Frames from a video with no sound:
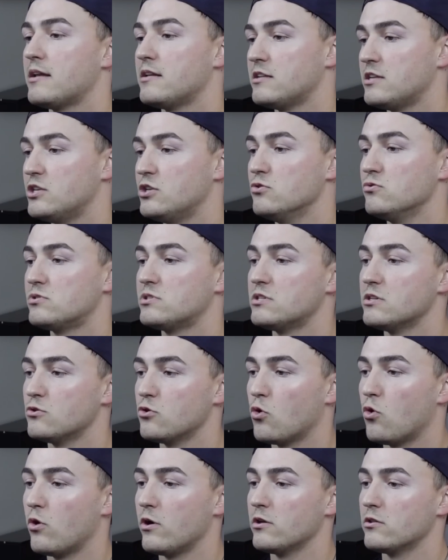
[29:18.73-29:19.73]
Houston
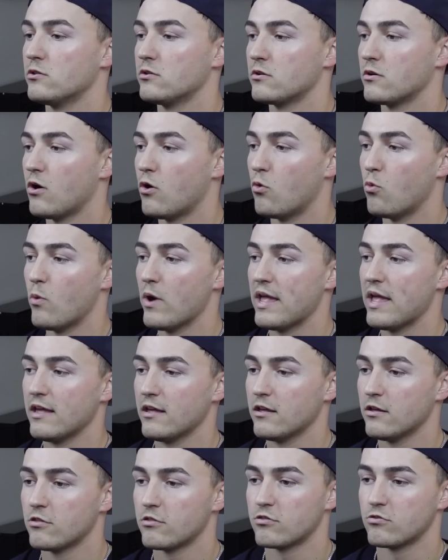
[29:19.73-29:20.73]
Oilers
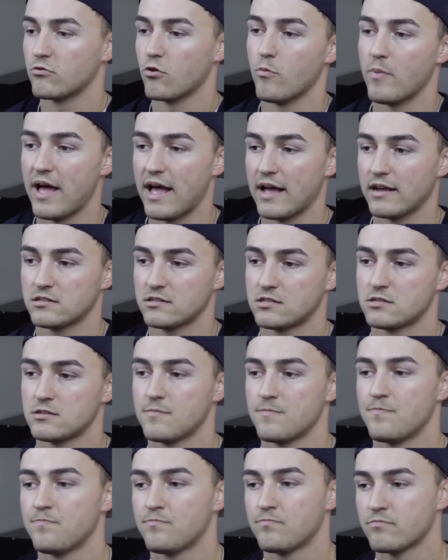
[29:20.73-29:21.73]
away throwbacks.
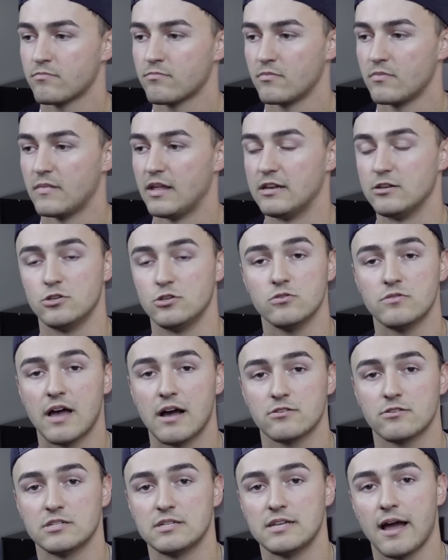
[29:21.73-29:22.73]
In
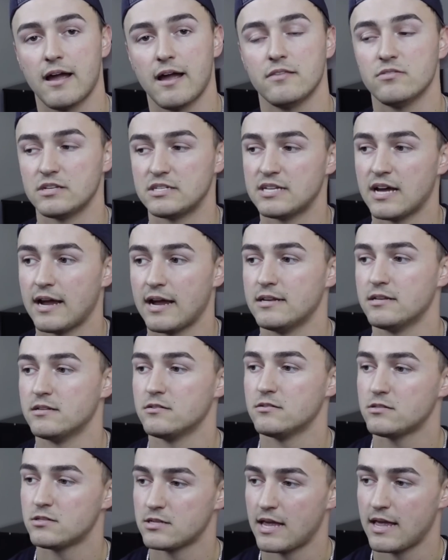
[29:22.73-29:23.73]
2009, the
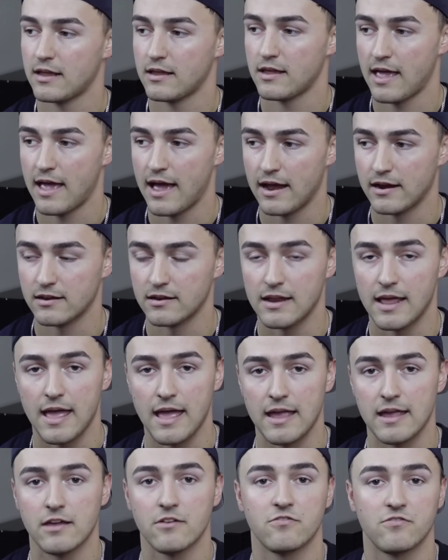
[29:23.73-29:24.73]
Titans had an
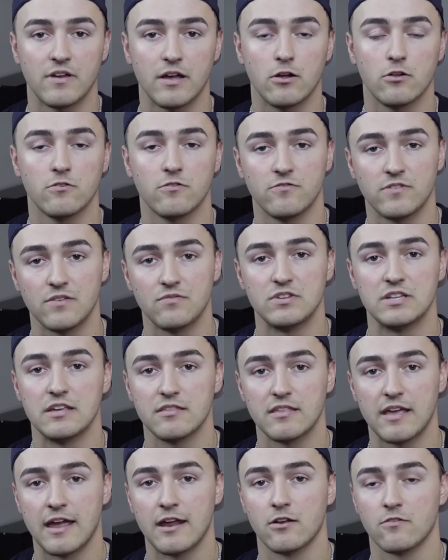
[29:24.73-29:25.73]
AFL 50th
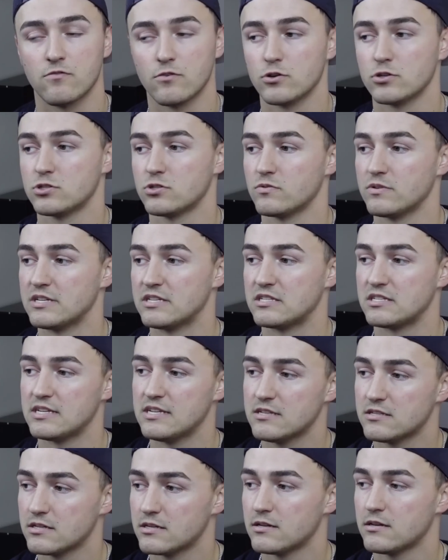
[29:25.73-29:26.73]
anniversary
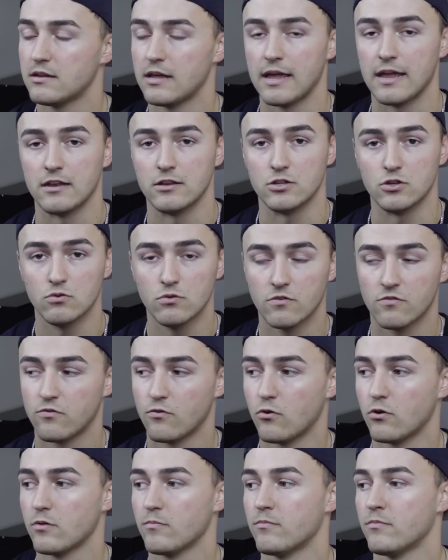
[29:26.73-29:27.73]
season and
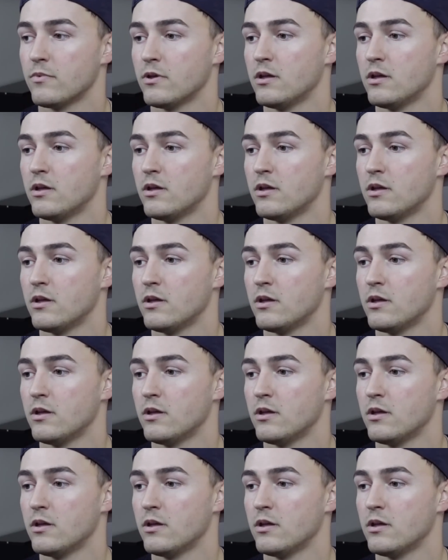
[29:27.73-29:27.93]
uniform,